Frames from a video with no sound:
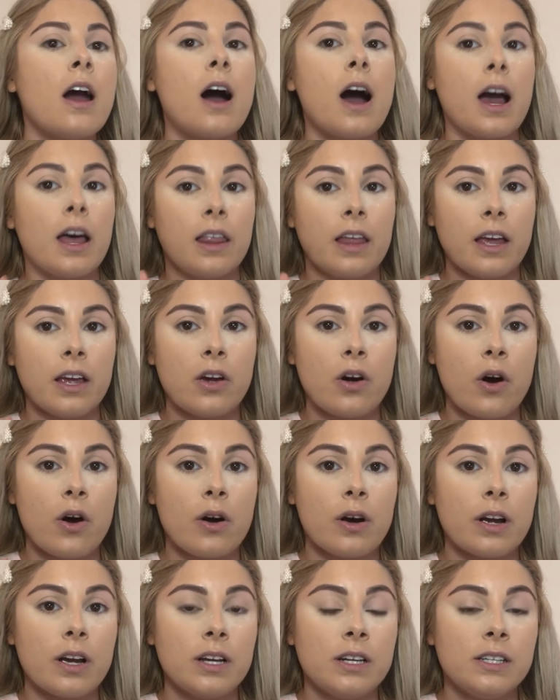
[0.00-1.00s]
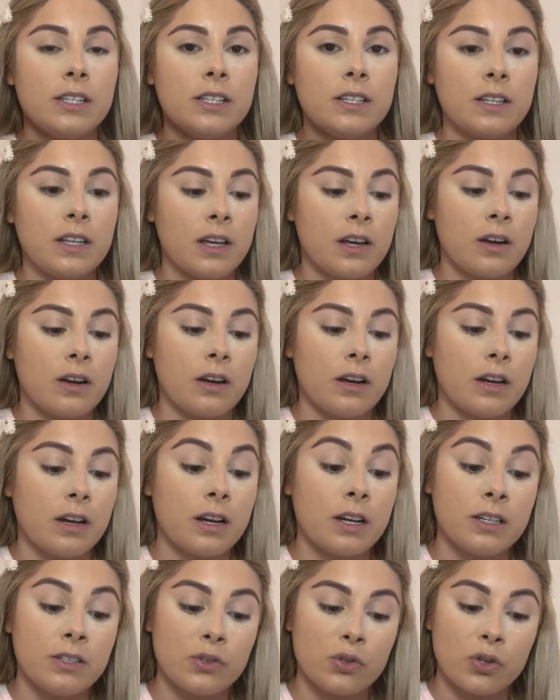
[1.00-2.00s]
I like
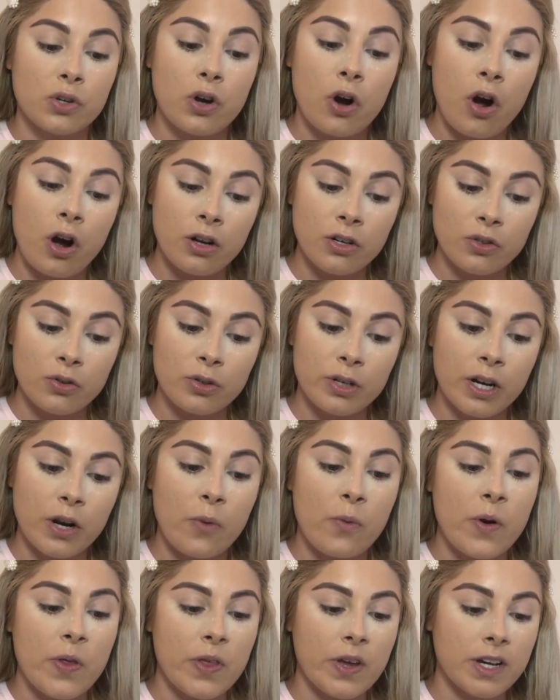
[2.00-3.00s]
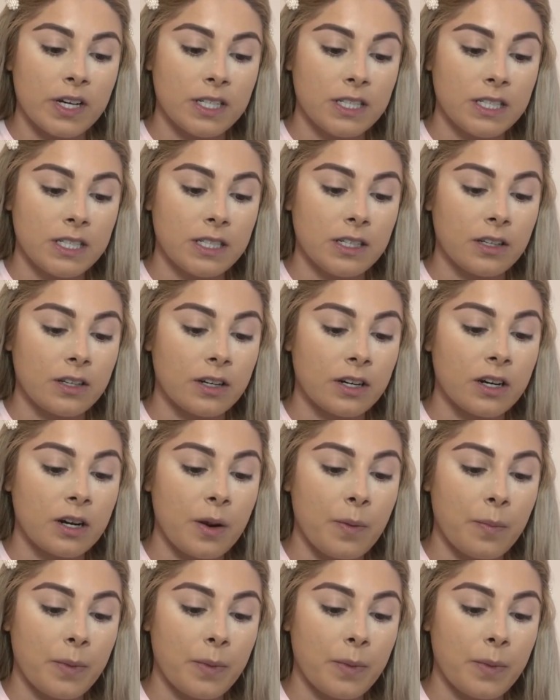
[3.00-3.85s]
contouring with a concealer,